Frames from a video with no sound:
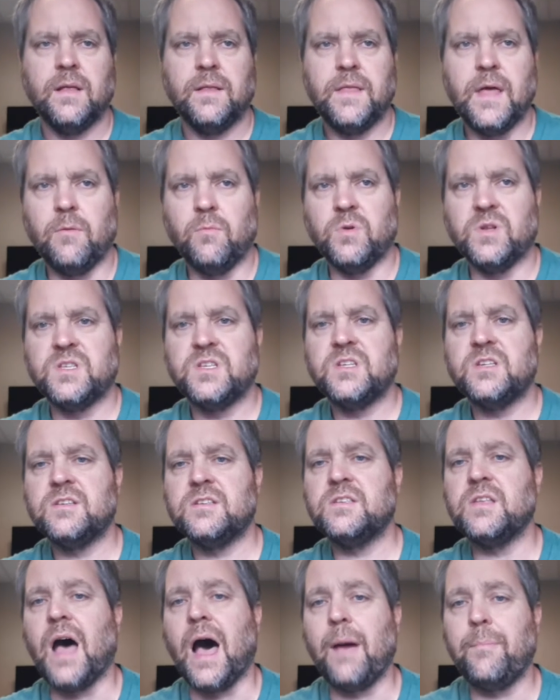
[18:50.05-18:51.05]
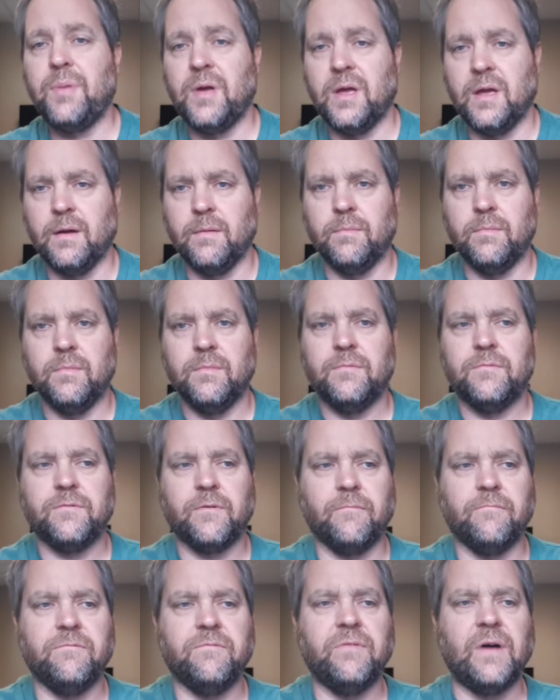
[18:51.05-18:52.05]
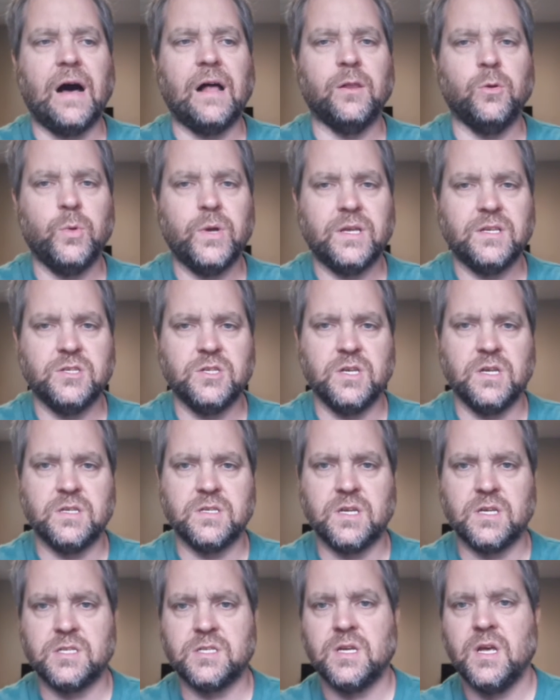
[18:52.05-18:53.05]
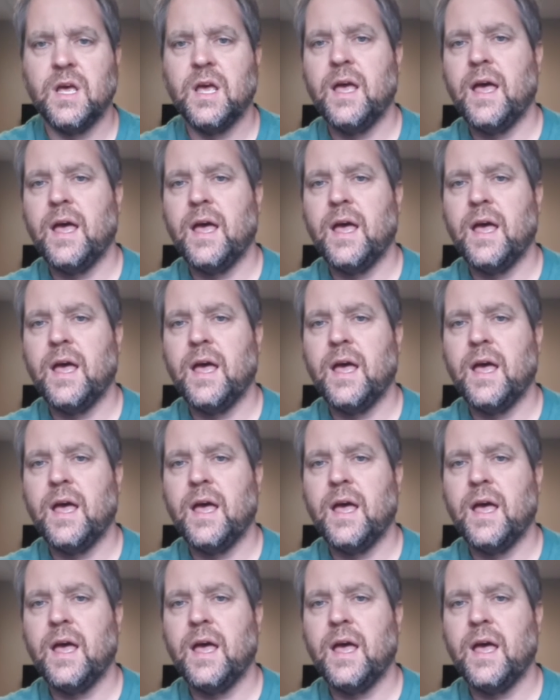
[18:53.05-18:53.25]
that would stop him from following Jesus